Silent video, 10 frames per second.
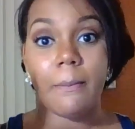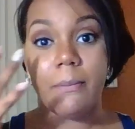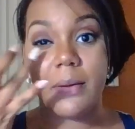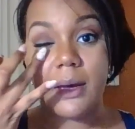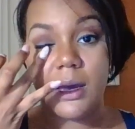
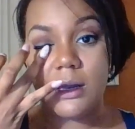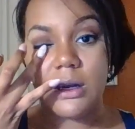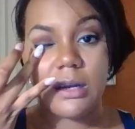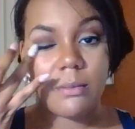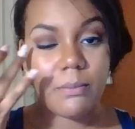But
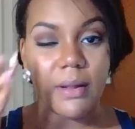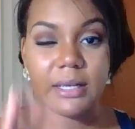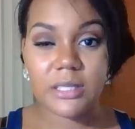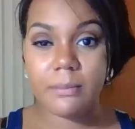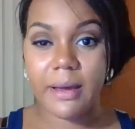
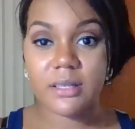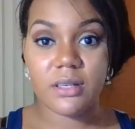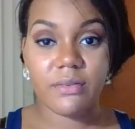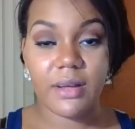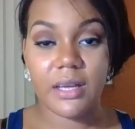plastic bags
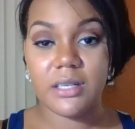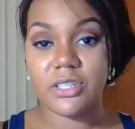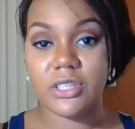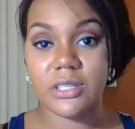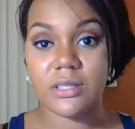are fine. It's
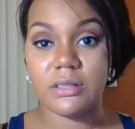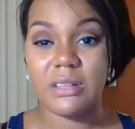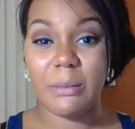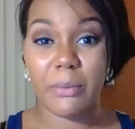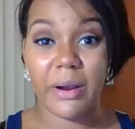just
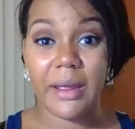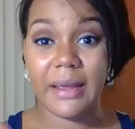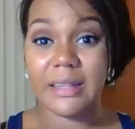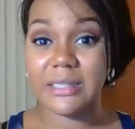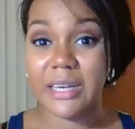they
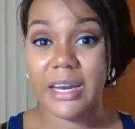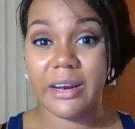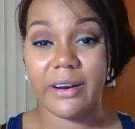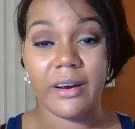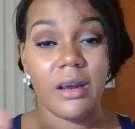break, they
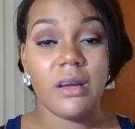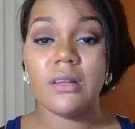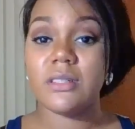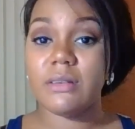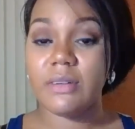tear,
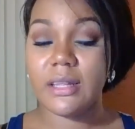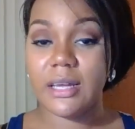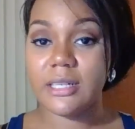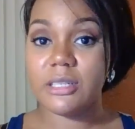stuff like that.